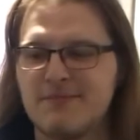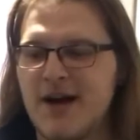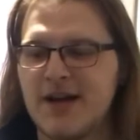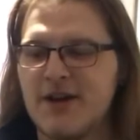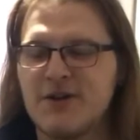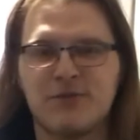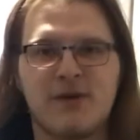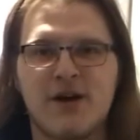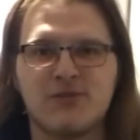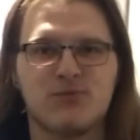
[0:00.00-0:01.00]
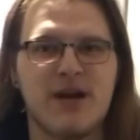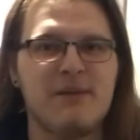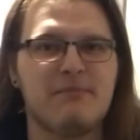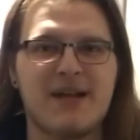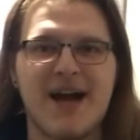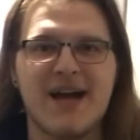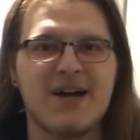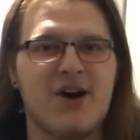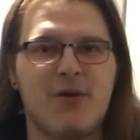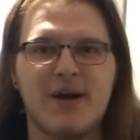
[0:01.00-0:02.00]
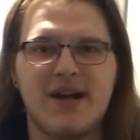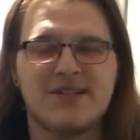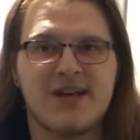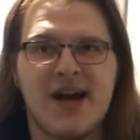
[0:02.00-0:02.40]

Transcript: My character rocks red and black always,